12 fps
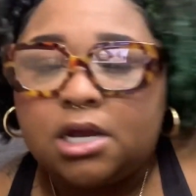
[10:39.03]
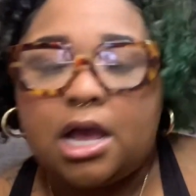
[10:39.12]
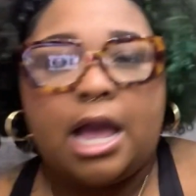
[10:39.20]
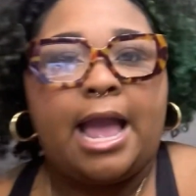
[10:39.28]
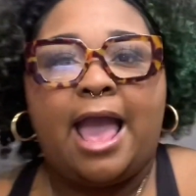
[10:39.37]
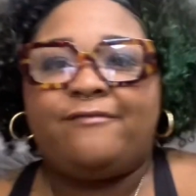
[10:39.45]

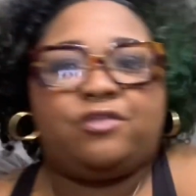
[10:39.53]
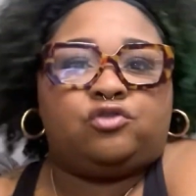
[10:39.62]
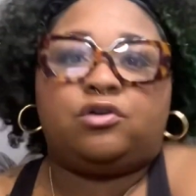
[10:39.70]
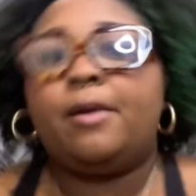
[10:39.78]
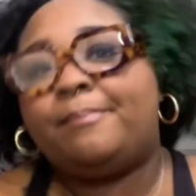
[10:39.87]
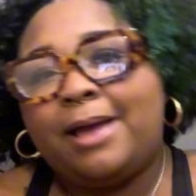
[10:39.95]
I have to
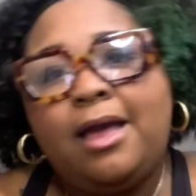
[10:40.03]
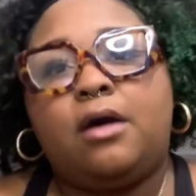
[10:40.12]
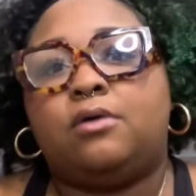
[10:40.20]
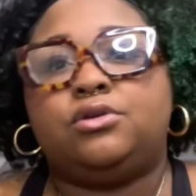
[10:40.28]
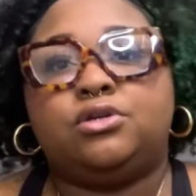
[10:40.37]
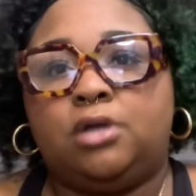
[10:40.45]
drop
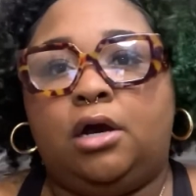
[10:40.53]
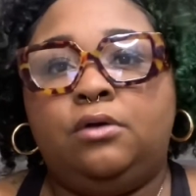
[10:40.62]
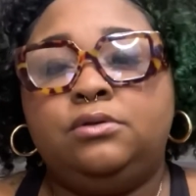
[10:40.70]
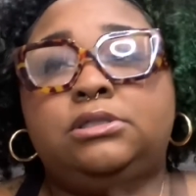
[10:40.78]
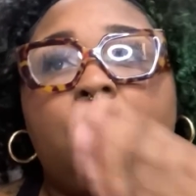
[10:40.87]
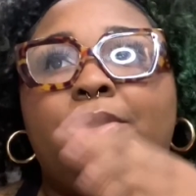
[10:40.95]
out, you know?
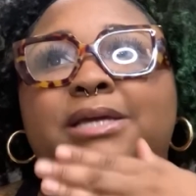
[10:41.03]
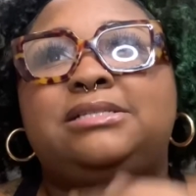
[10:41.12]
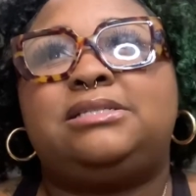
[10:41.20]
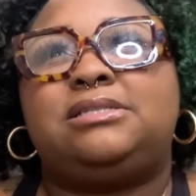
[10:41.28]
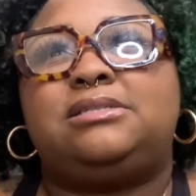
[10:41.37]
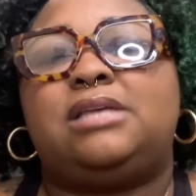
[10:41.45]
So
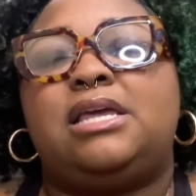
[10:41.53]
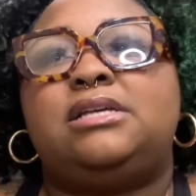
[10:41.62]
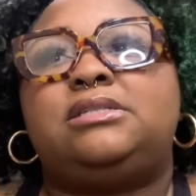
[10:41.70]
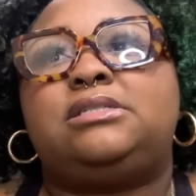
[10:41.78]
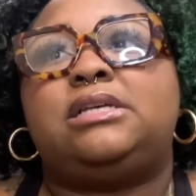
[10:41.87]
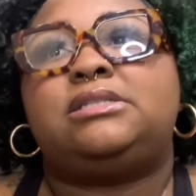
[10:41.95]
it's
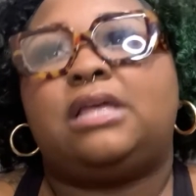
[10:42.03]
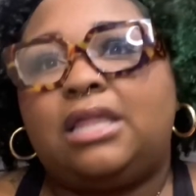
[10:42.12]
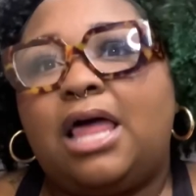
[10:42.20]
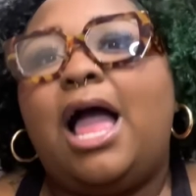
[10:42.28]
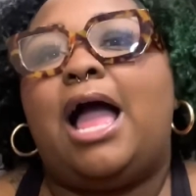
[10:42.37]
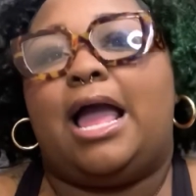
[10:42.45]
a
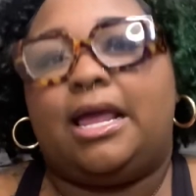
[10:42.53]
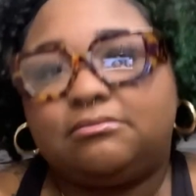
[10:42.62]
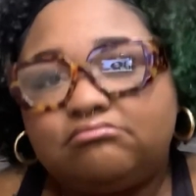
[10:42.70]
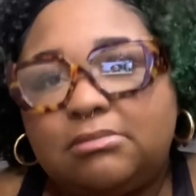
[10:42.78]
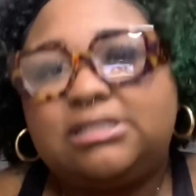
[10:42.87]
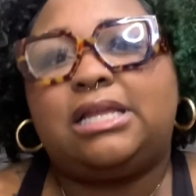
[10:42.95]
lot.
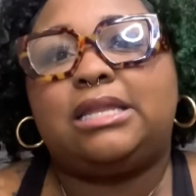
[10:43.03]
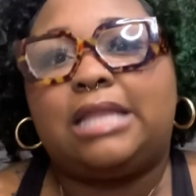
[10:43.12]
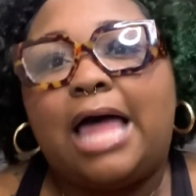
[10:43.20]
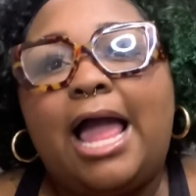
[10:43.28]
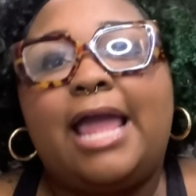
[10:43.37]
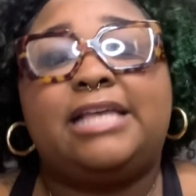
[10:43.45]
It's a
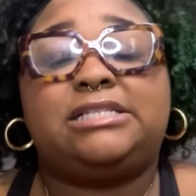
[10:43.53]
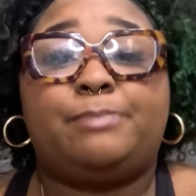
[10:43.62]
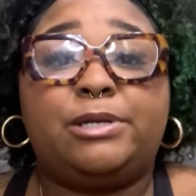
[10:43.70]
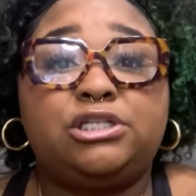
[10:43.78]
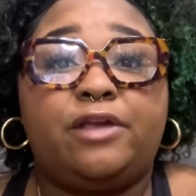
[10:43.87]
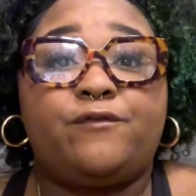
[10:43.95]
lot,
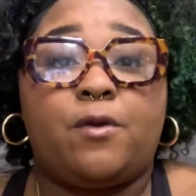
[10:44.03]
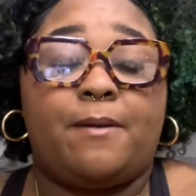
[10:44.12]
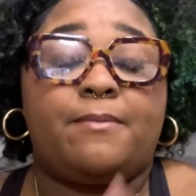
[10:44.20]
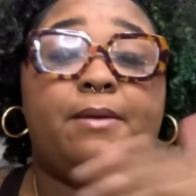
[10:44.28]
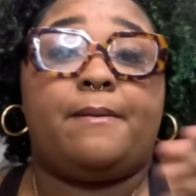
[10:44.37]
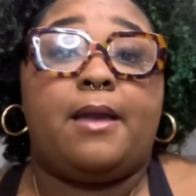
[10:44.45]
especially if you're
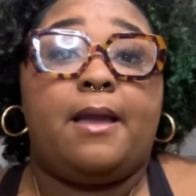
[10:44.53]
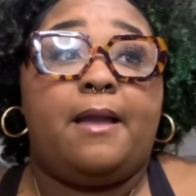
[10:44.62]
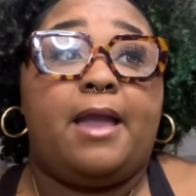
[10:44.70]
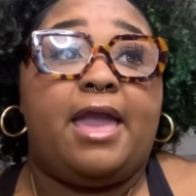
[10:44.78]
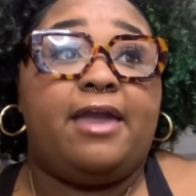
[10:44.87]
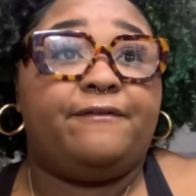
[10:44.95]
maybe
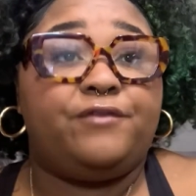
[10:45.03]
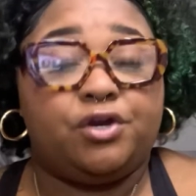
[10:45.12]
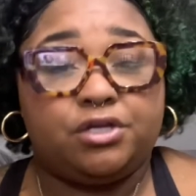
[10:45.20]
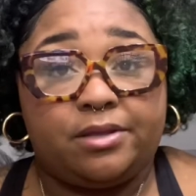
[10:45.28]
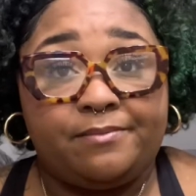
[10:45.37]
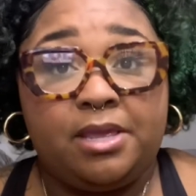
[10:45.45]
heavier
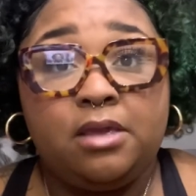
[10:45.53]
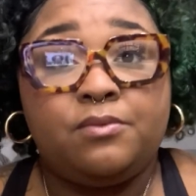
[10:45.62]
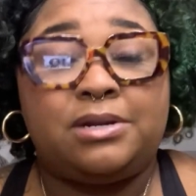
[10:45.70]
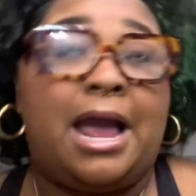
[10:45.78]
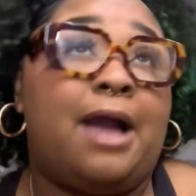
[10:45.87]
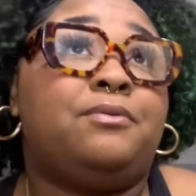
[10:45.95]
than me.
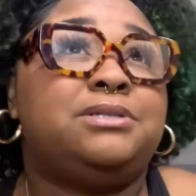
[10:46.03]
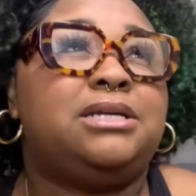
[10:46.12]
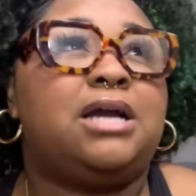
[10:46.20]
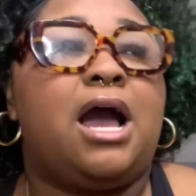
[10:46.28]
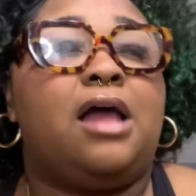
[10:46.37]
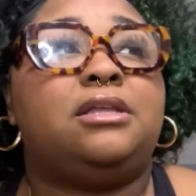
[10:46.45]
When I was in
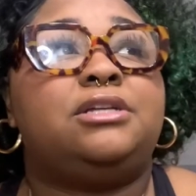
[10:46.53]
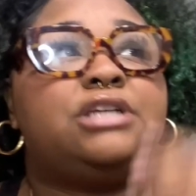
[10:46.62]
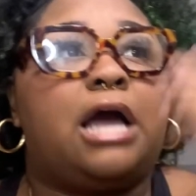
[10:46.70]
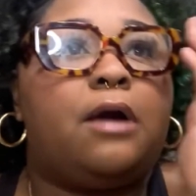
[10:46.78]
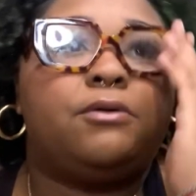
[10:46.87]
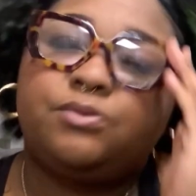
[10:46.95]
college,
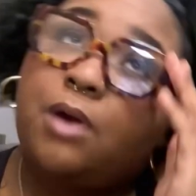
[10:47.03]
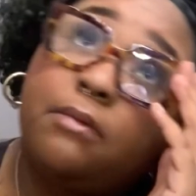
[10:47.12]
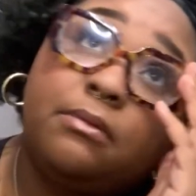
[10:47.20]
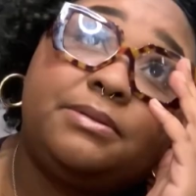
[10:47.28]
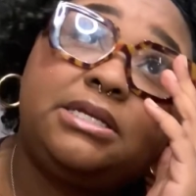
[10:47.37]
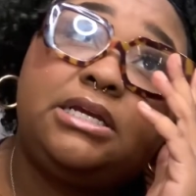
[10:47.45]
I was
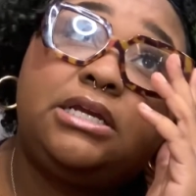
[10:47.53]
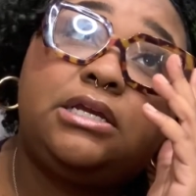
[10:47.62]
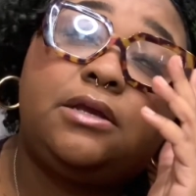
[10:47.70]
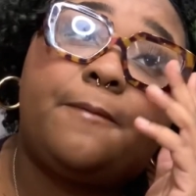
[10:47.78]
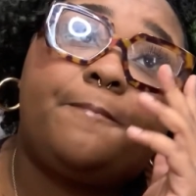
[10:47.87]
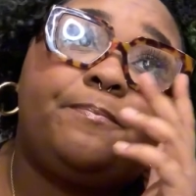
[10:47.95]
probably